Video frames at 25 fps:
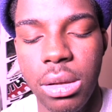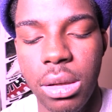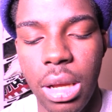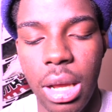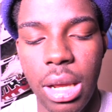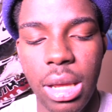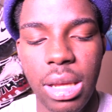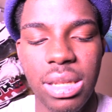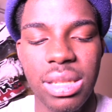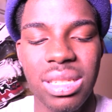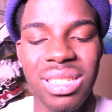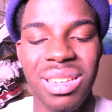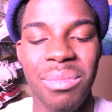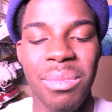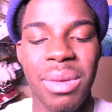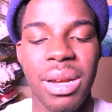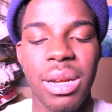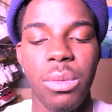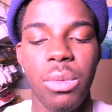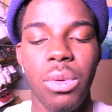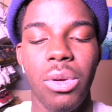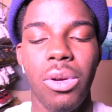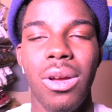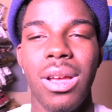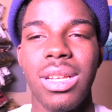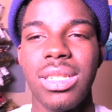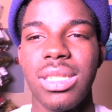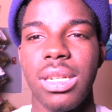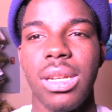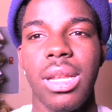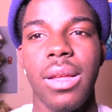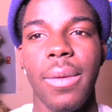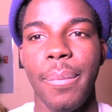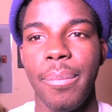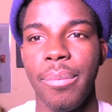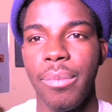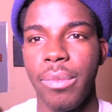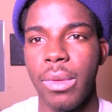I think somebody requested
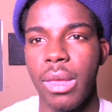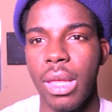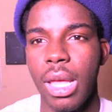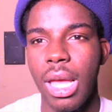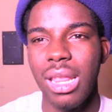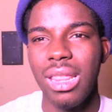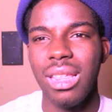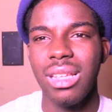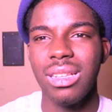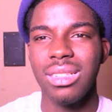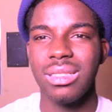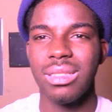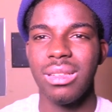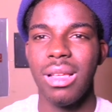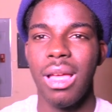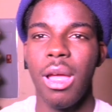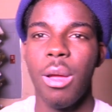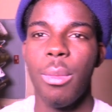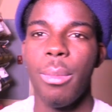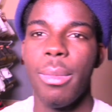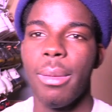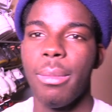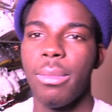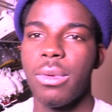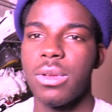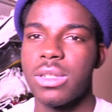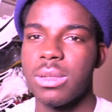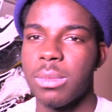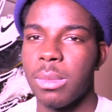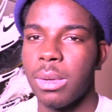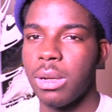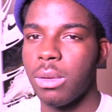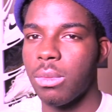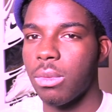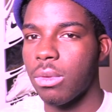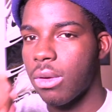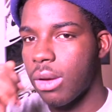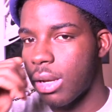it. Yeah, I think I remember
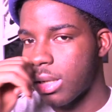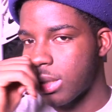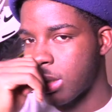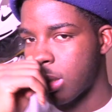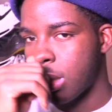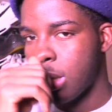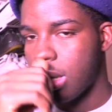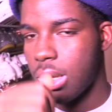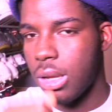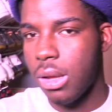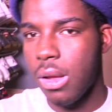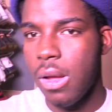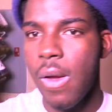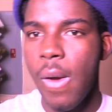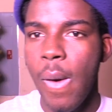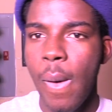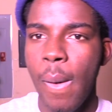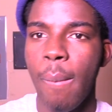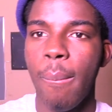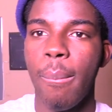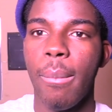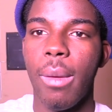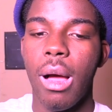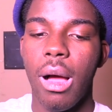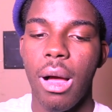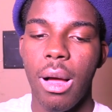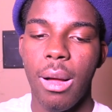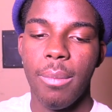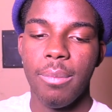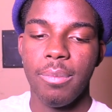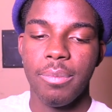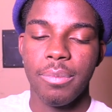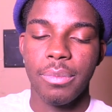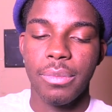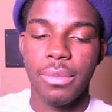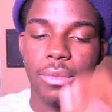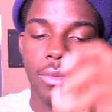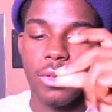somebody requested it.
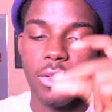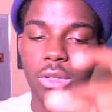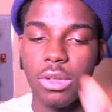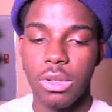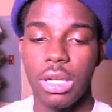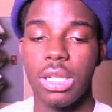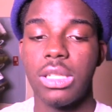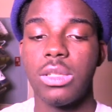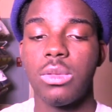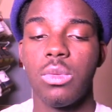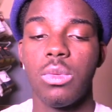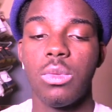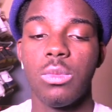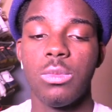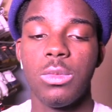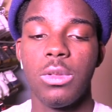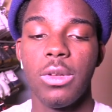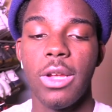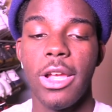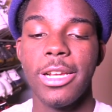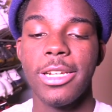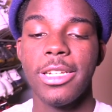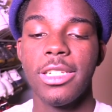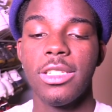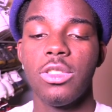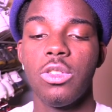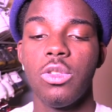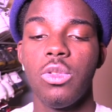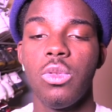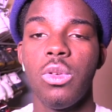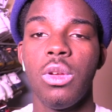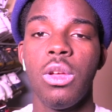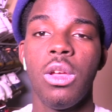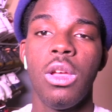Um, so that's what we'll be reacting to.